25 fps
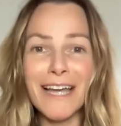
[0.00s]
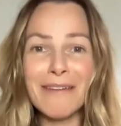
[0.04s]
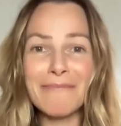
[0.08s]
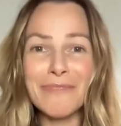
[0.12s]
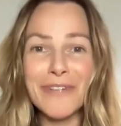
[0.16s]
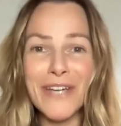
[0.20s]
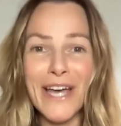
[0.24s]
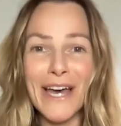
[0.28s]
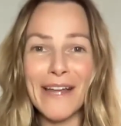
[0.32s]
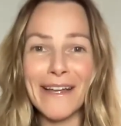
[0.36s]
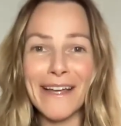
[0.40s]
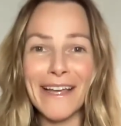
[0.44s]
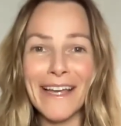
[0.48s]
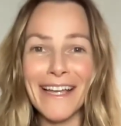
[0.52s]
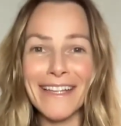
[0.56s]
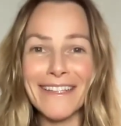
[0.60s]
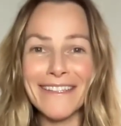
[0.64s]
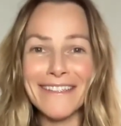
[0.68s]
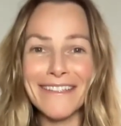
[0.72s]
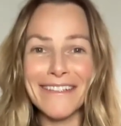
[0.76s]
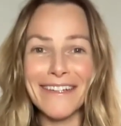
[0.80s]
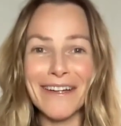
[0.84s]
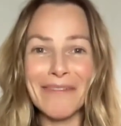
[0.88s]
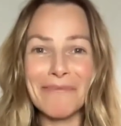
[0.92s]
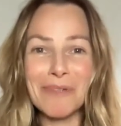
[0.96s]
I'm Jada
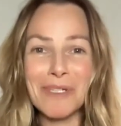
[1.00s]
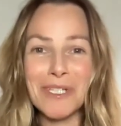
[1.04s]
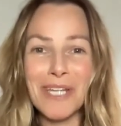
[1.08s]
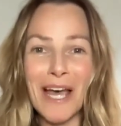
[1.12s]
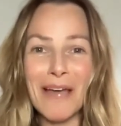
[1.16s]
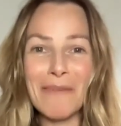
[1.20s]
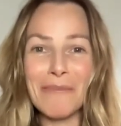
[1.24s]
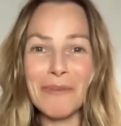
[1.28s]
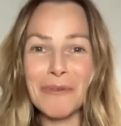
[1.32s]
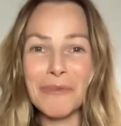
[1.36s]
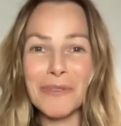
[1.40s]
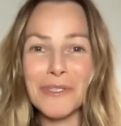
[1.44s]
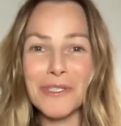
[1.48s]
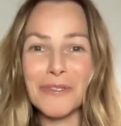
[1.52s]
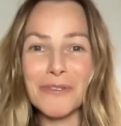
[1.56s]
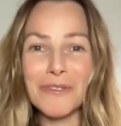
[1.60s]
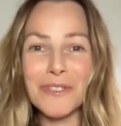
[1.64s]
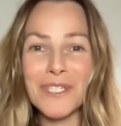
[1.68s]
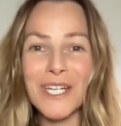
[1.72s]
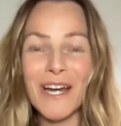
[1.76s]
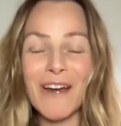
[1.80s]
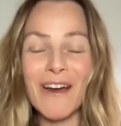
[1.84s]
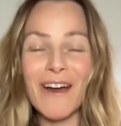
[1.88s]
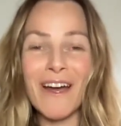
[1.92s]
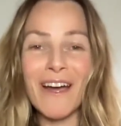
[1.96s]
Hansen. I'm a diamond with
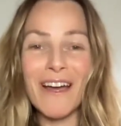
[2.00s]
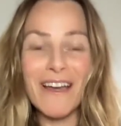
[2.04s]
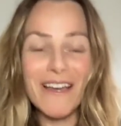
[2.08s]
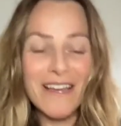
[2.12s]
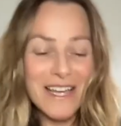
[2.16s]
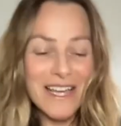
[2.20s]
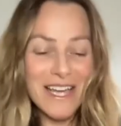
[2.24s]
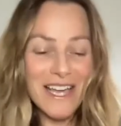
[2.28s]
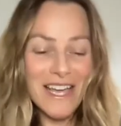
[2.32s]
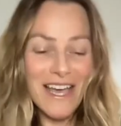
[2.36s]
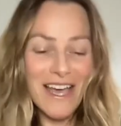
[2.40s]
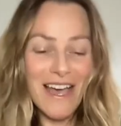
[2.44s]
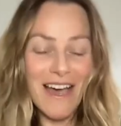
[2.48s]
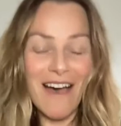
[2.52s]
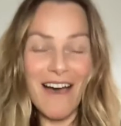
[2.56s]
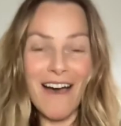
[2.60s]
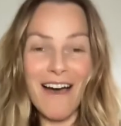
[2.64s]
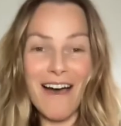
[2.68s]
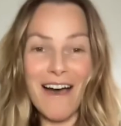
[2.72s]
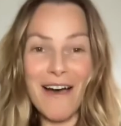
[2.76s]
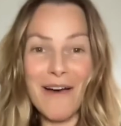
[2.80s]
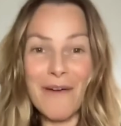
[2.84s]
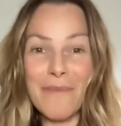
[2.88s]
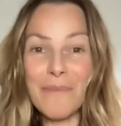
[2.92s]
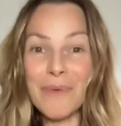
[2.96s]

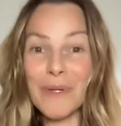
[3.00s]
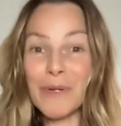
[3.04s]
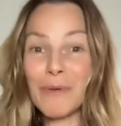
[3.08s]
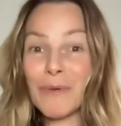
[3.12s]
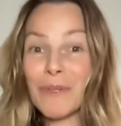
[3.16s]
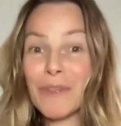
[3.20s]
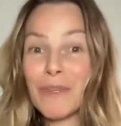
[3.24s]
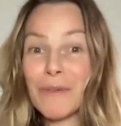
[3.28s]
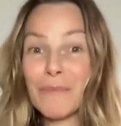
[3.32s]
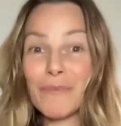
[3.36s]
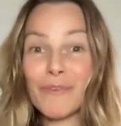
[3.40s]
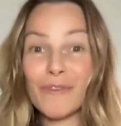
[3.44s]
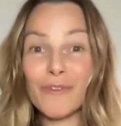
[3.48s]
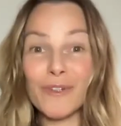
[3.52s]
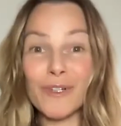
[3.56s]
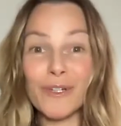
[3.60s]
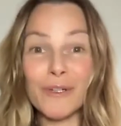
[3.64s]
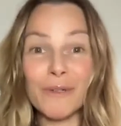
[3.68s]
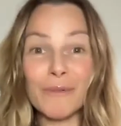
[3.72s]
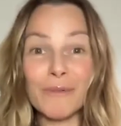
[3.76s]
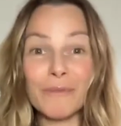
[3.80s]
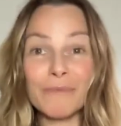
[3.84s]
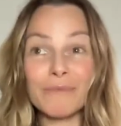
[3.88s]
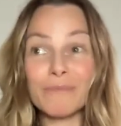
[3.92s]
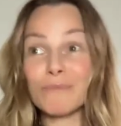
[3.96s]
doTERRA. Been with them
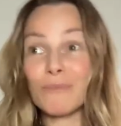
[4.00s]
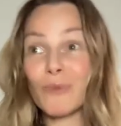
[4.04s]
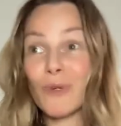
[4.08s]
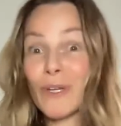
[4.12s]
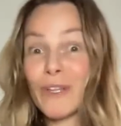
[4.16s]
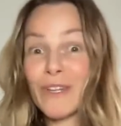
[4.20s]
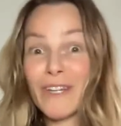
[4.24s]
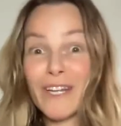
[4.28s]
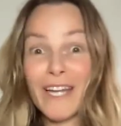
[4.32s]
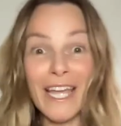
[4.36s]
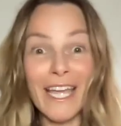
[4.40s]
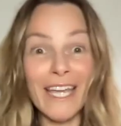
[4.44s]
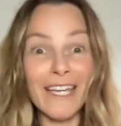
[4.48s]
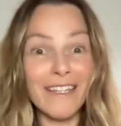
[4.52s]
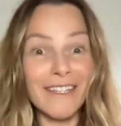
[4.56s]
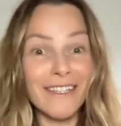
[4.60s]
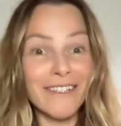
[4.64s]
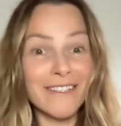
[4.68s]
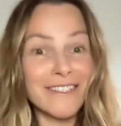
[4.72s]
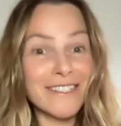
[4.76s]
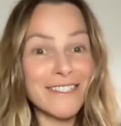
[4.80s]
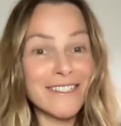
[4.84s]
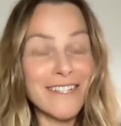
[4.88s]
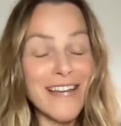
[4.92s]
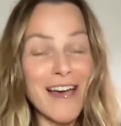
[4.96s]
for more than 8
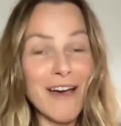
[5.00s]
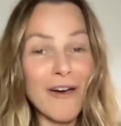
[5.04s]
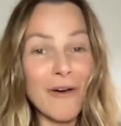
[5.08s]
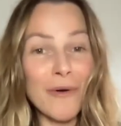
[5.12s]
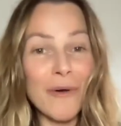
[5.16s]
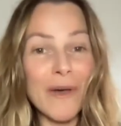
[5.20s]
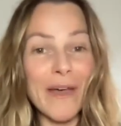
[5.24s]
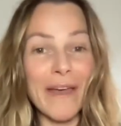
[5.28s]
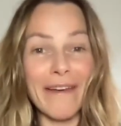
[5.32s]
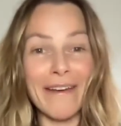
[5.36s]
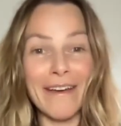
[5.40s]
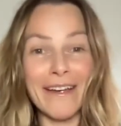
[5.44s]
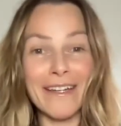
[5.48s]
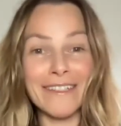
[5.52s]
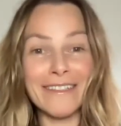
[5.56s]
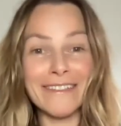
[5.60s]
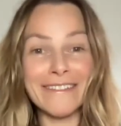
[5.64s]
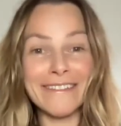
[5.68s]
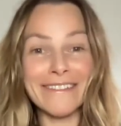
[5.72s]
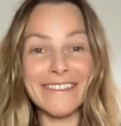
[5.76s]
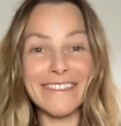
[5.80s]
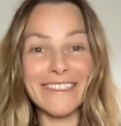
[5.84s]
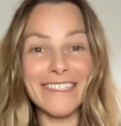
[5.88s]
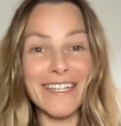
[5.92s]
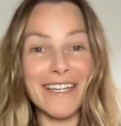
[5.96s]
years now
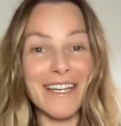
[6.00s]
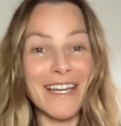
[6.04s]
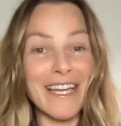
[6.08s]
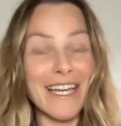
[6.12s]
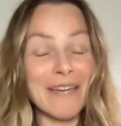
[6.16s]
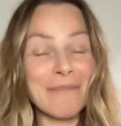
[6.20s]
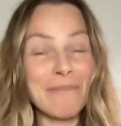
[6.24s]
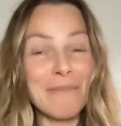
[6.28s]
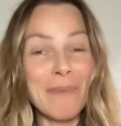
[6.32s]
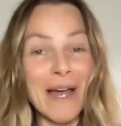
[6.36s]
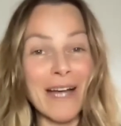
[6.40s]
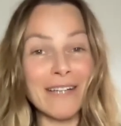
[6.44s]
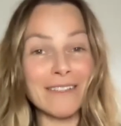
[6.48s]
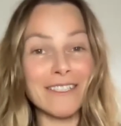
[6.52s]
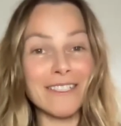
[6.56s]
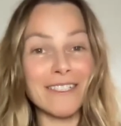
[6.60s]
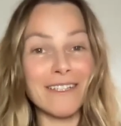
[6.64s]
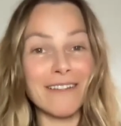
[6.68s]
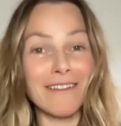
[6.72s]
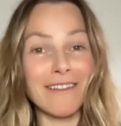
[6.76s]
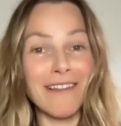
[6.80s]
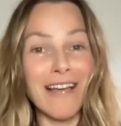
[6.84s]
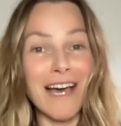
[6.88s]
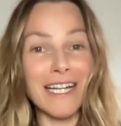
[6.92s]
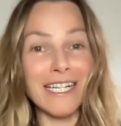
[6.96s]
and impacted
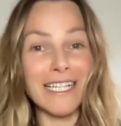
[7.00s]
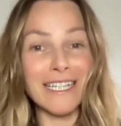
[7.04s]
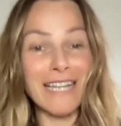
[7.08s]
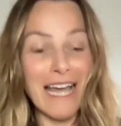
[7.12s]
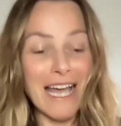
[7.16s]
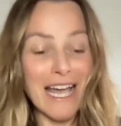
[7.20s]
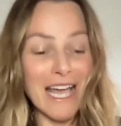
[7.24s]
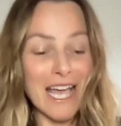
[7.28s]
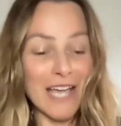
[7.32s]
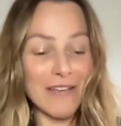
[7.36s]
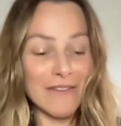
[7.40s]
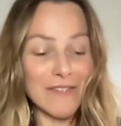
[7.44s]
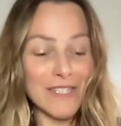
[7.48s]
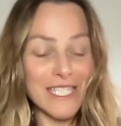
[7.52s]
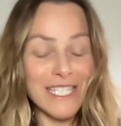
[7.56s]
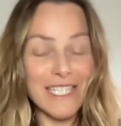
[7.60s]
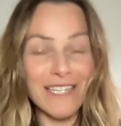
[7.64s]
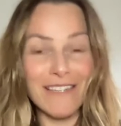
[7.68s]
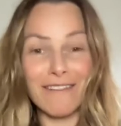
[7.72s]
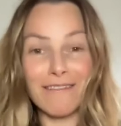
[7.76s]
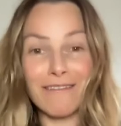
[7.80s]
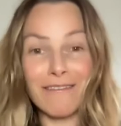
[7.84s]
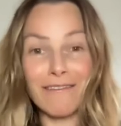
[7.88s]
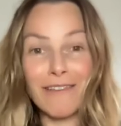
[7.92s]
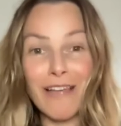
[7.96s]
a lot of lives.
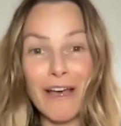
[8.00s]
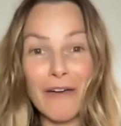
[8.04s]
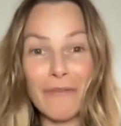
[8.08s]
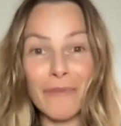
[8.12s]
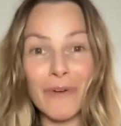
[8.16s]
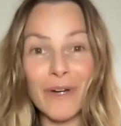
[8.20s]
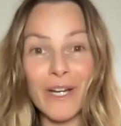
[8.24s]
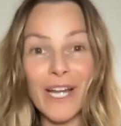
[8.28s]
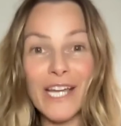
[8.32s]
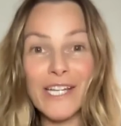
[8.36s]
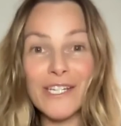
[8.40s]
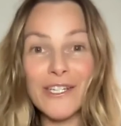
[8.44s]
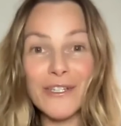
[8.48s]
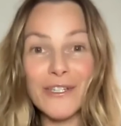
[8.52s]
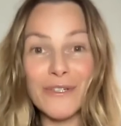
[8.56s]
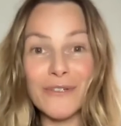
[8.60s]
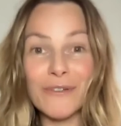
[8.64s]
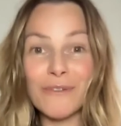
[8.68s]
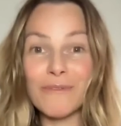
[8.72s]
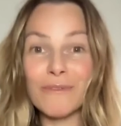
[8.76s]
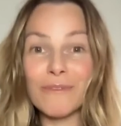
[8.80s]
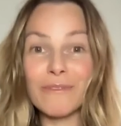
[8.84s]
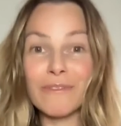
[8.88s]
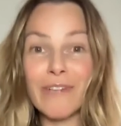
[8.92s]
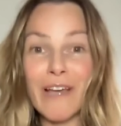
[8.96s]
Love what I
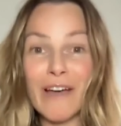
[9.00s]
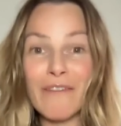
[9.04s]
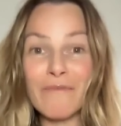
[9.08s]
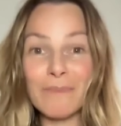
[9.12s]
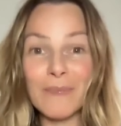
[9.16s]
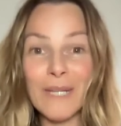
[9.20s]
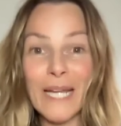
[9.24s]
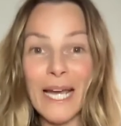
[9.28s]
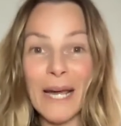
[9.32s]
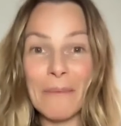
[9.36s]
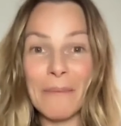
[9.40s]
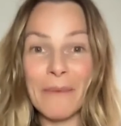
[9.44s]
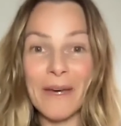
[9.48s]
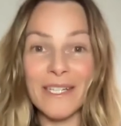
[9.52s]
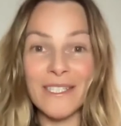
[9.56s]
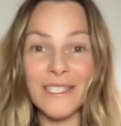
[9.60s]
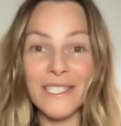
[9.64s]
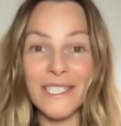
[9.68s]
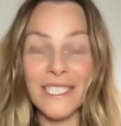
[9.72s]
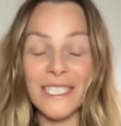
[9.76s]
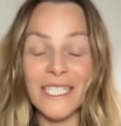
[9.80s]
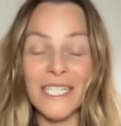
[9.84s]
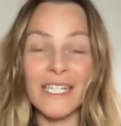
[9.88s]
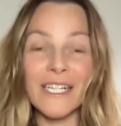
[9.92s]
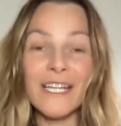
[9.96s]
do, love plant
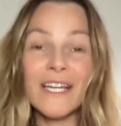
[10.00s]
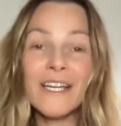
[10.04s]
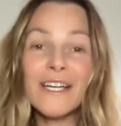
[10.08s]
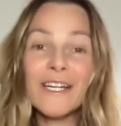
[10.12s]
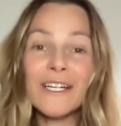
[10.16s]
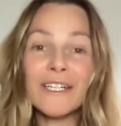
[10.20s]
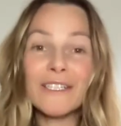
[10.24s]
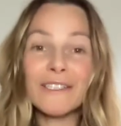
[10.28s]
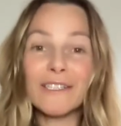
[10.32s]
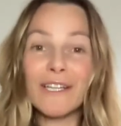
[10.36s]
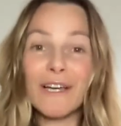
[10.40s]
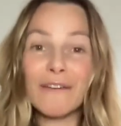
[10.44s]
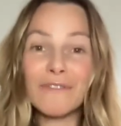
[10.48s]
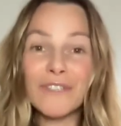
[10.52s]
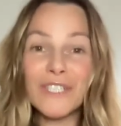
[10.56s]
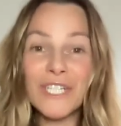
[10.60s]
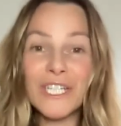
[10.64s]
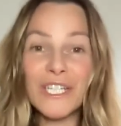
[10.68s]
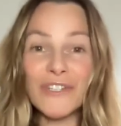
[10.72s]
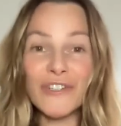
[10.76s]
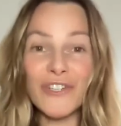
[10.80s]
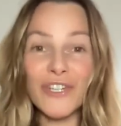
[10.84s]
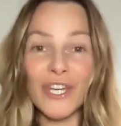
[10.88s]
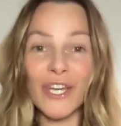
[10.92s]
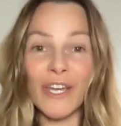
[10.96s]
medicine, love
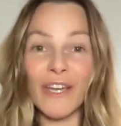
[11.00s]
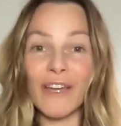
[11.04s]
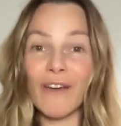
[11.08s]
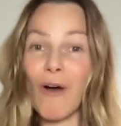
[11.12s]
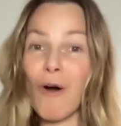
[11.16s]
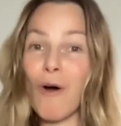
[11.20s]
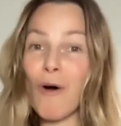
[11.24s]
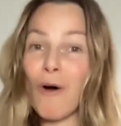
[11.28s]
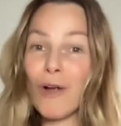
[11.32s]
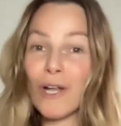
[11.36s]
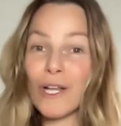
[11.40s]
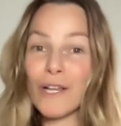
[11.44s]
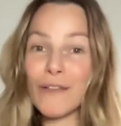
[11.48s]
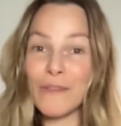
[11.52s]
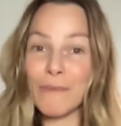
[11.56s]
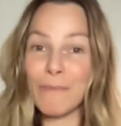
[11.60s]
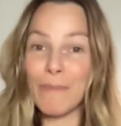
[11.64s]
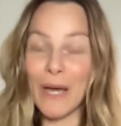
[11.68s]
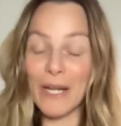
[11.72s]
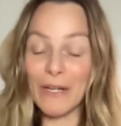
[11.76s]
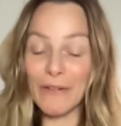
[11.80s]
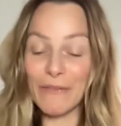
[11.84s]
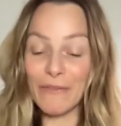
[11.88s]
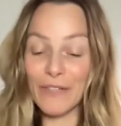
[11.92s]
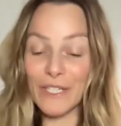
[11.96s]
teaching all of the
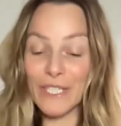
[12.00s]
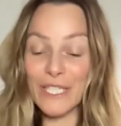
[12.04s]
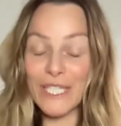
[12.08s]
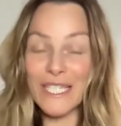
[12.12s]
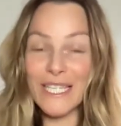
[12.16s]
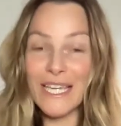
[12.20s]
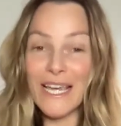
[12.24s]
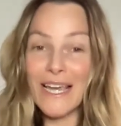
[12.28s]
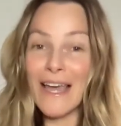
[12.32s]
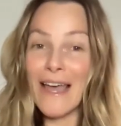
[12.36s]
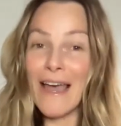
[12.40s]
benefits.